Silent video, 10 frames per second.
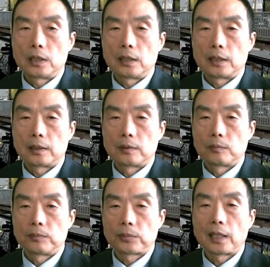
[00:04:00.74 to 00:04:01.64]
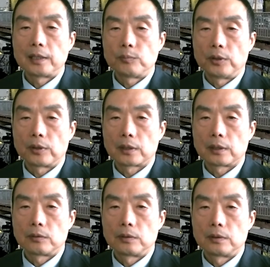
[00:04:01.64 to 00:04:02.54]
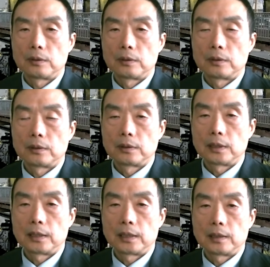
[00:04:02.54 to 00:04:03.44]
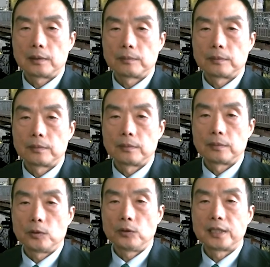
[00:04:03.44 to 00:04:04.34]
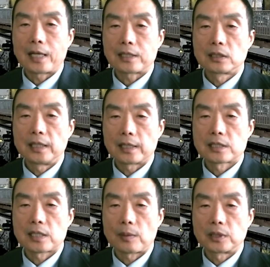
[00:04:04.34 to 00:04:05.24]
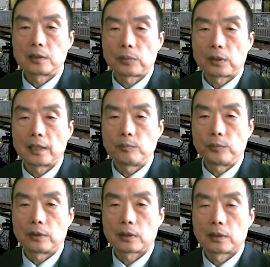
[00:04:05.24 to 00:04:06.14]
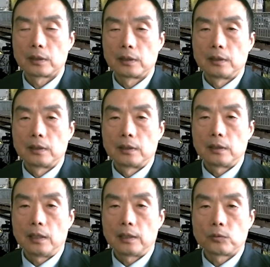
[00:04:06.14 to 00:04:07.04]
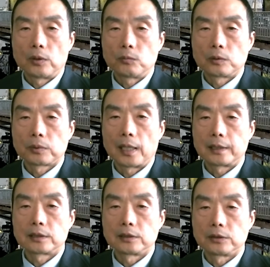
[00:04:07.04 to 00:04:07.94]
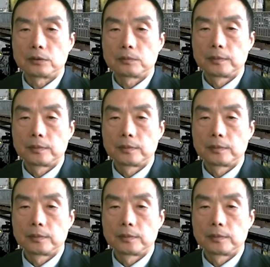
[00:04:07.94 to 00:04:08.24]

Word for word: um, playbook um, or nationally accepted playbook on what we're planning to do.